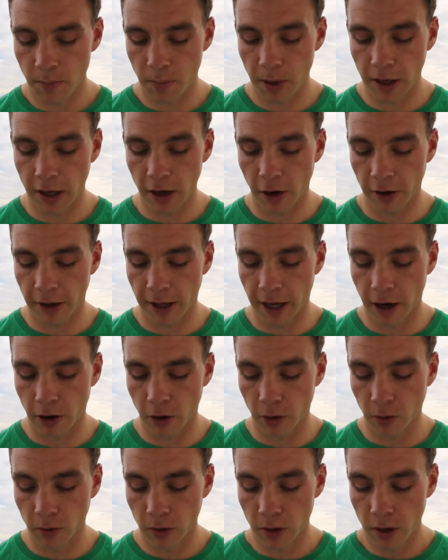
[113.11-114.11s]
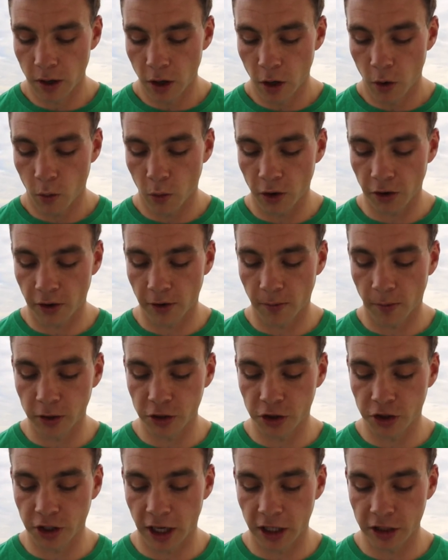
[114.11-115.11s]
Peter O'Carroll, what is the
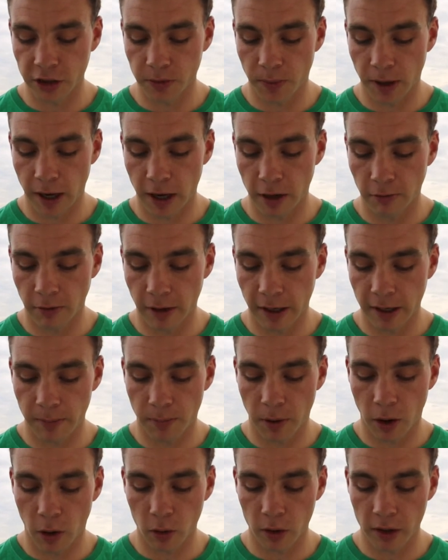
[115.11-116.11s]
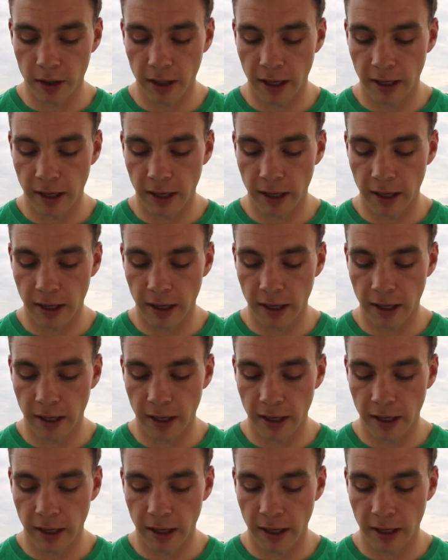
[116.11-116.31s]
most challenging part of Rally Poland,